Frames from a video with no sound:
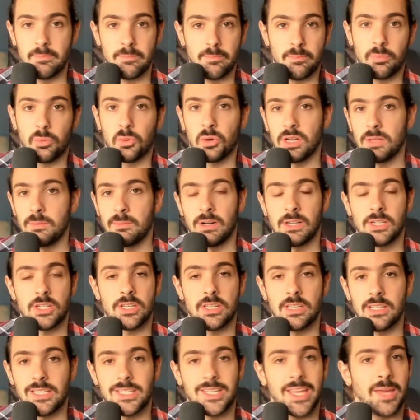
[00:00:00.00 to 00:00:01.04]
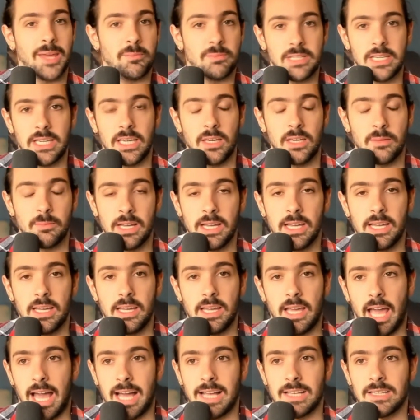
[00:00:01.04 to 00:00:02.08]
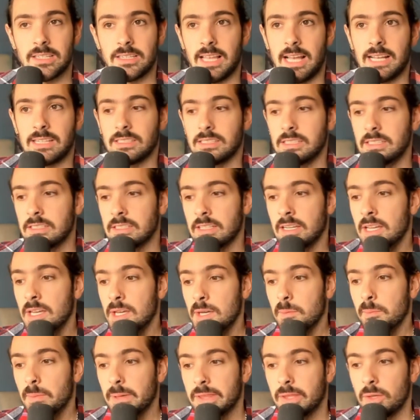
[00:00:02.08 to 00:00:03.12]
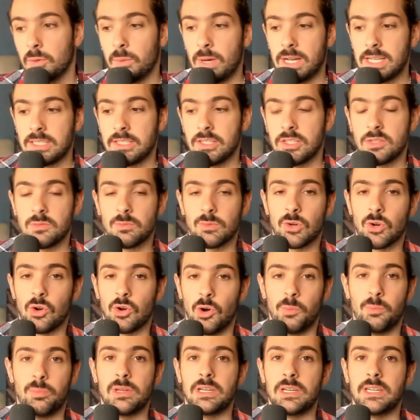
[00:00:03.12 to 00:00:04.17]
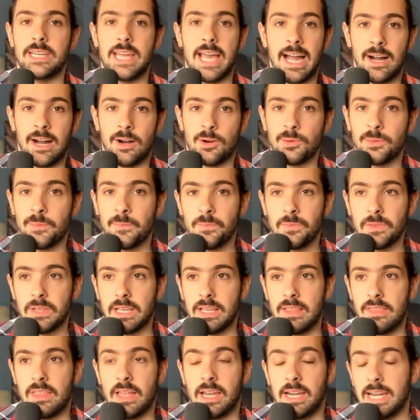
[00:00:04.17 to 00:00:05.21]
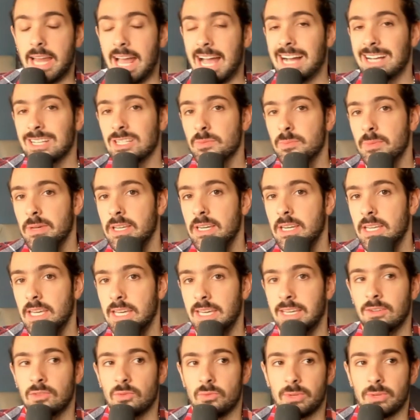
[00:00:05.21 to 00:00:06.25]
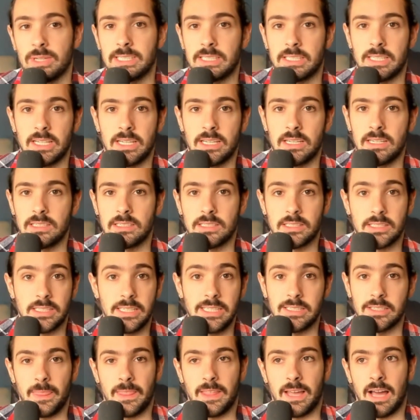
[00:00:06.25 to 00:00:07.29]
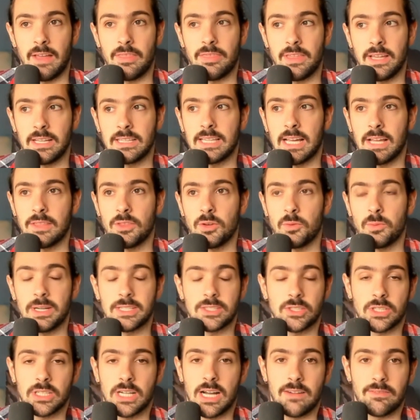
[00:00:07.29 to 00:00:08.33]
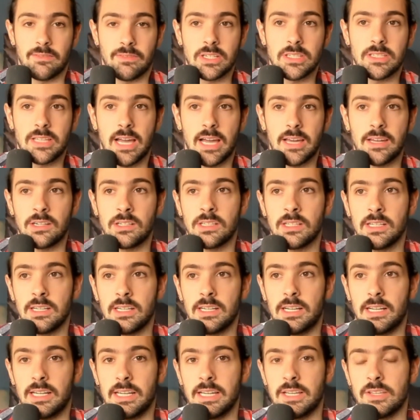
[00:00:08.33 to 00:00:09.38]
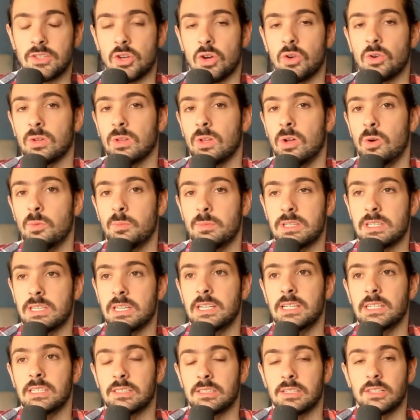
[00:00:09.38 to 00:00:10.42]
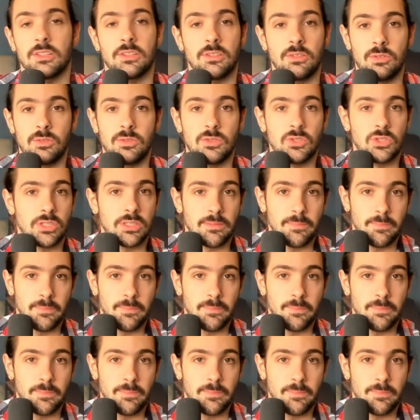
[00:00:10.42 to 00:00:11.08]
pretty much the same team as last season. But the West is more open now than it has been in recent seasons. I think that the Western Conference title is Oklahoma City's to lose